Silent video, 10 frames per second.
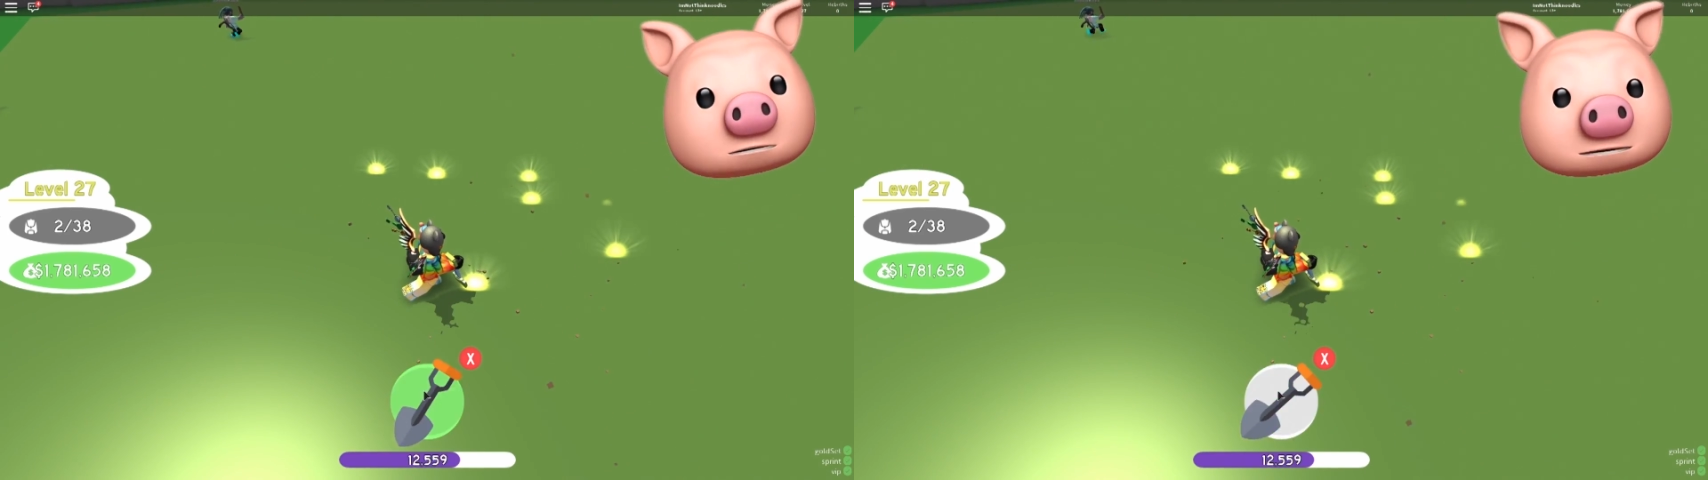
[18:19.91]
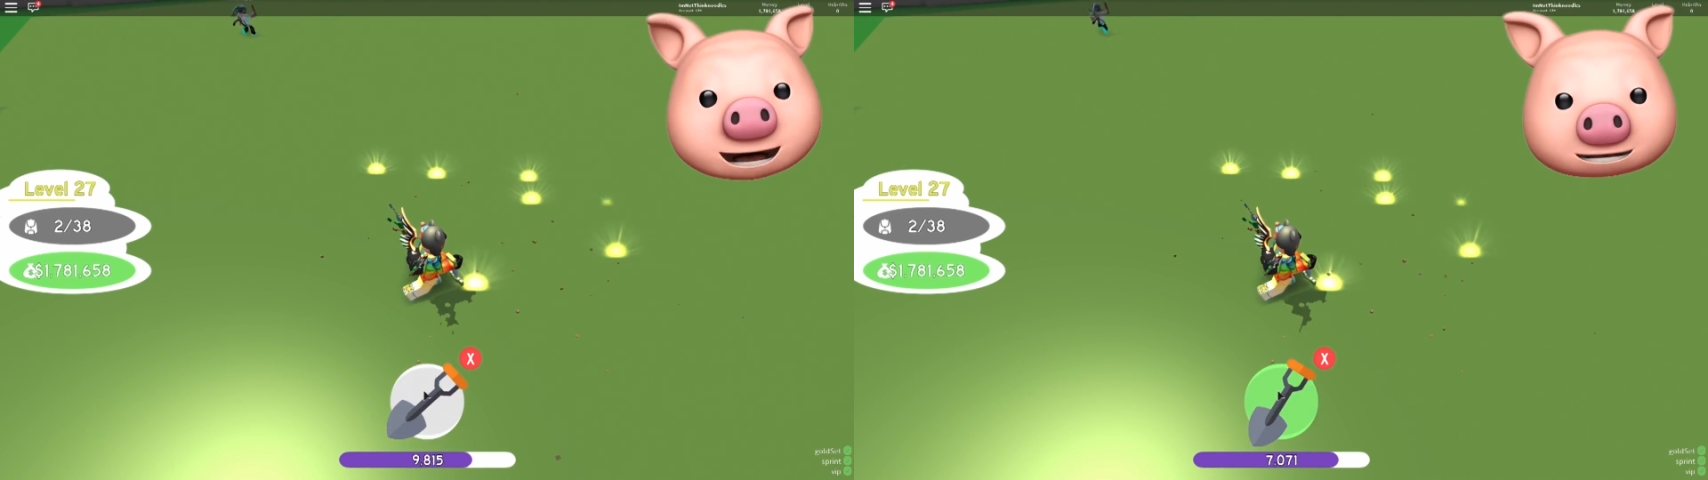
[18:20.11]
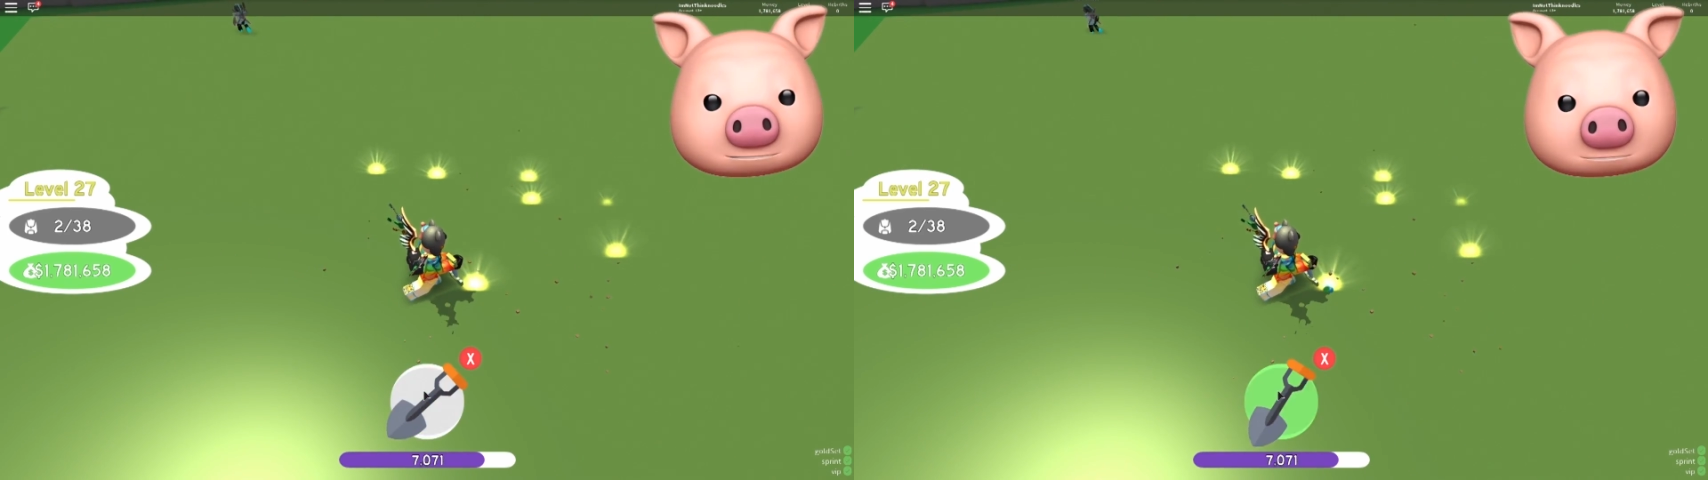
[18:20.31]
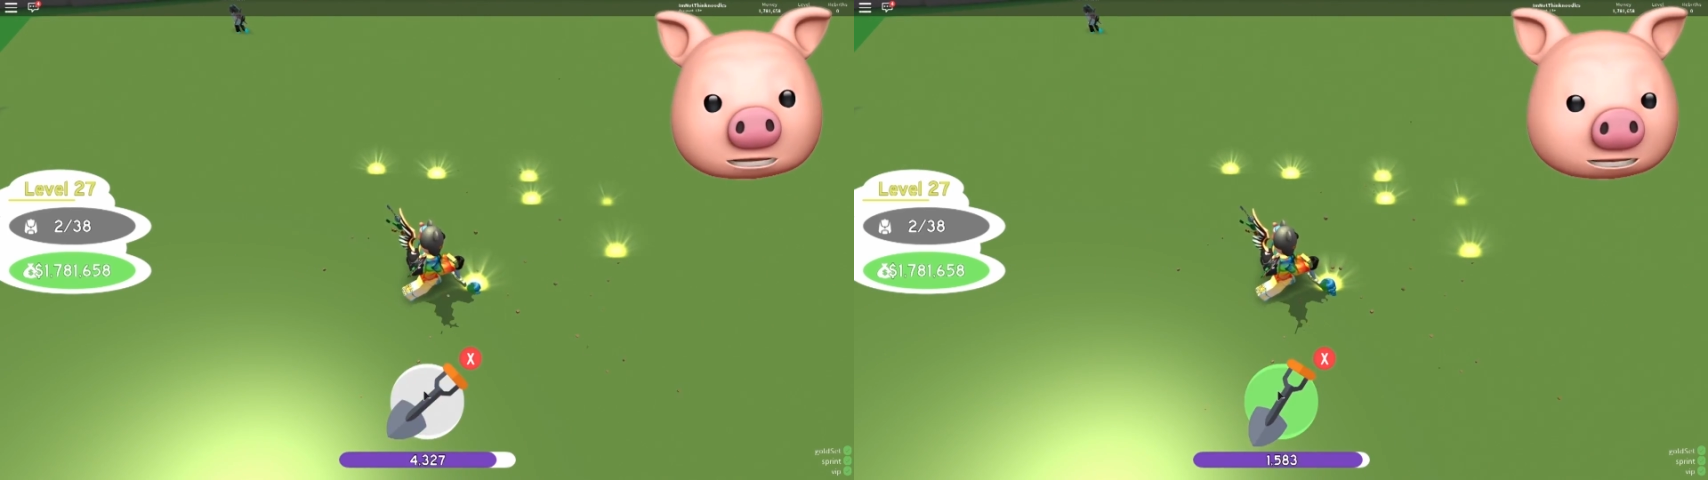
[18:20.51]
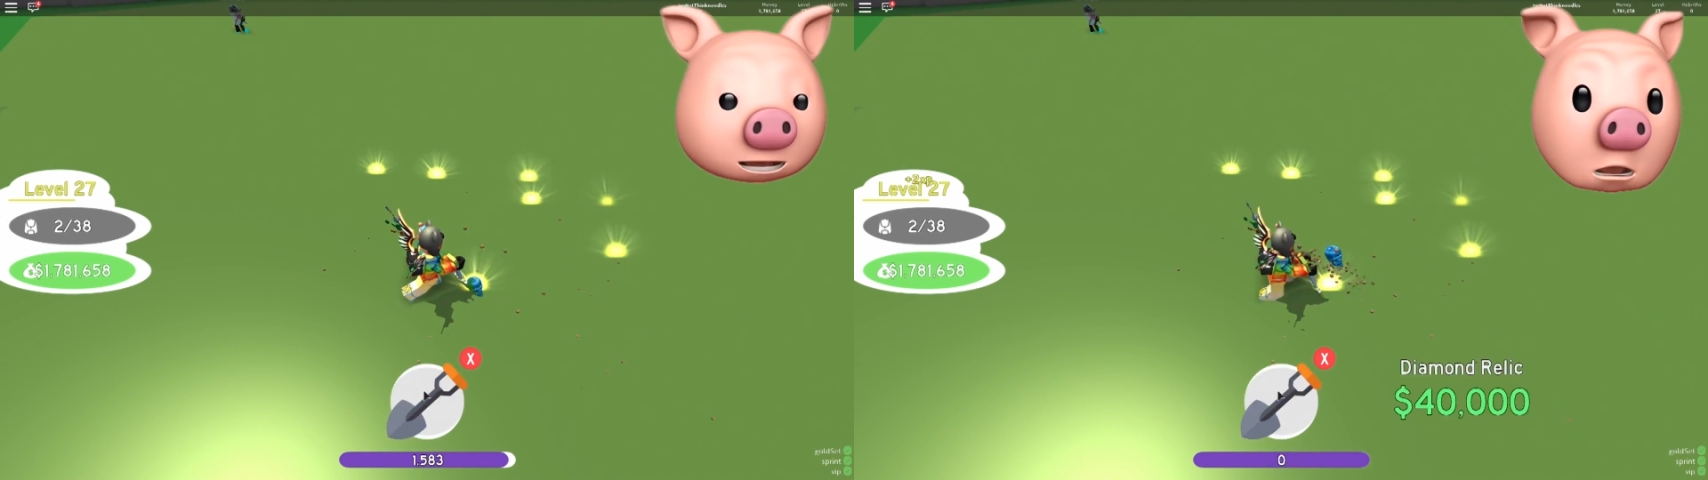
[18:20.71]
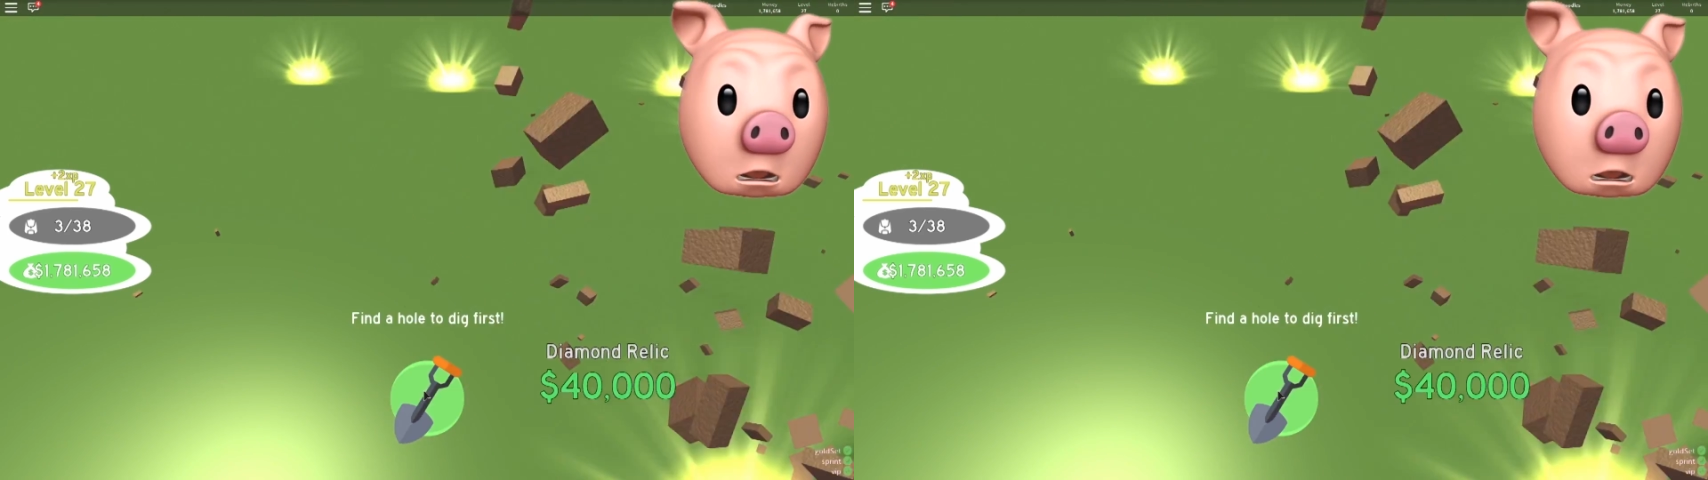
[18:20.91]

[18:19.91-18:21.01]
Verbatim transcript: know if that's like